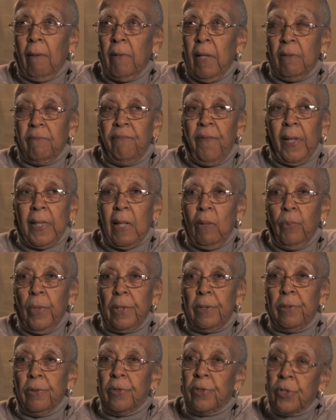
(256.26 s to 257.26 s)
in fact, I
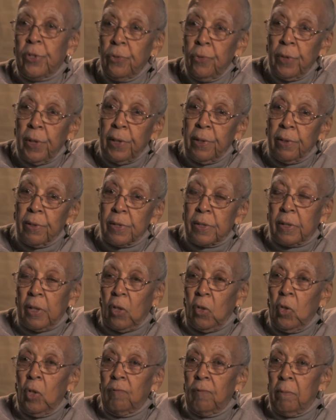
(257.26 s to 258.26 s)
went to 2 years
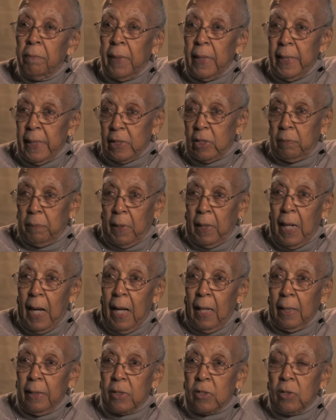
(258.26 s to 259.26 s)
at Louisville Municipal
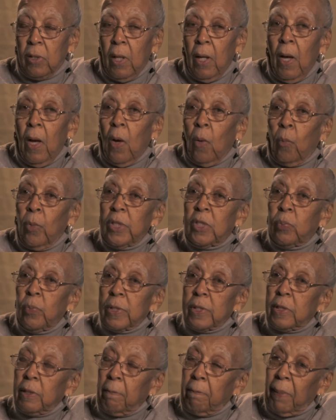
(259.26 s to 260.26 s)
College, which
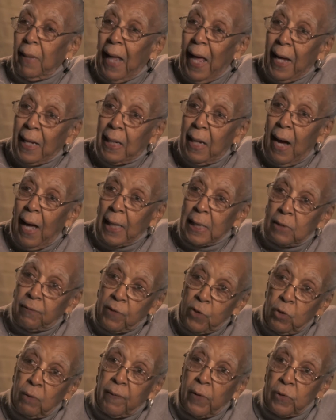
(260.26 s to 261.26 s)
was the black college
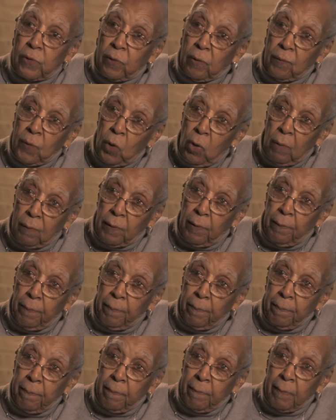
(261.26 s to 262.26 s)
for University of Louisville.
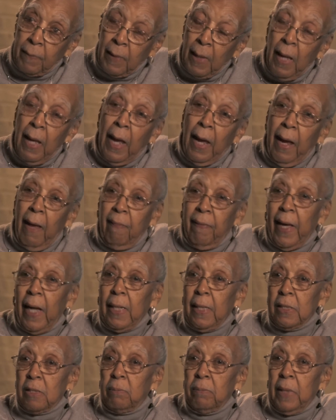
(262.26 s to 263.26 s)
And
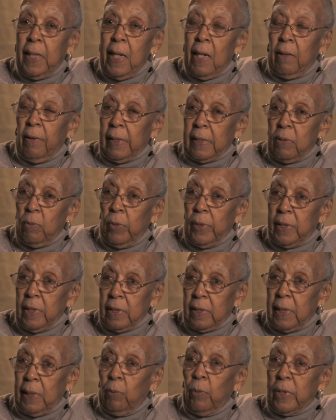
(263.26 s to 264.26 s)
that is now, which
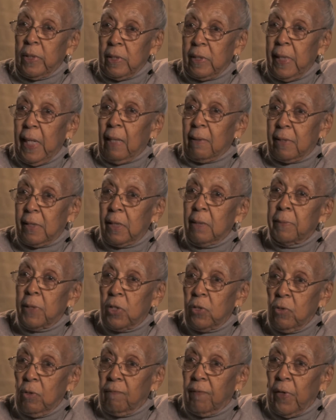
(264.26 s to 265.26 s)
is now
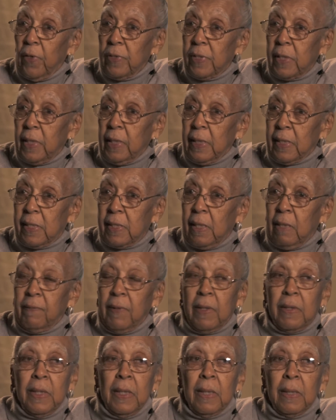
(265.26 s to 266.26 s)
Simmons University at
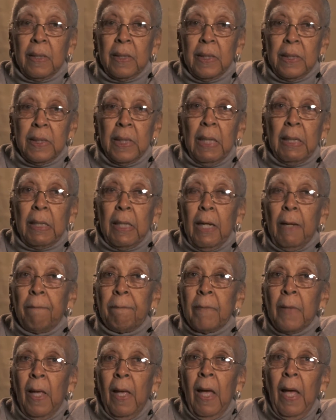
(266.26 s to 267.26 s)
7th in Kentucky.
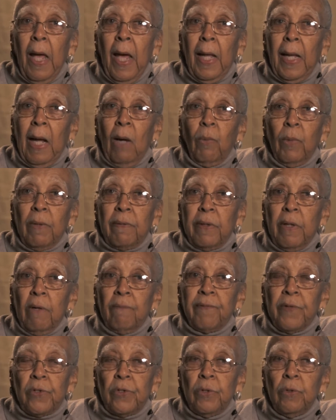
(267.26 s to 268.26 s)
And I went there
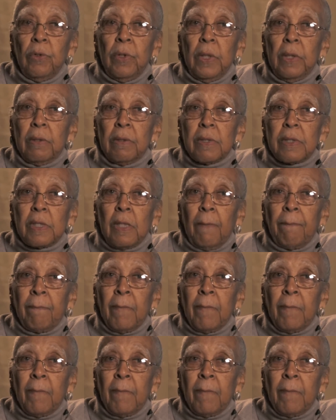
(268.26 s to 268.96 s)
for 2 years.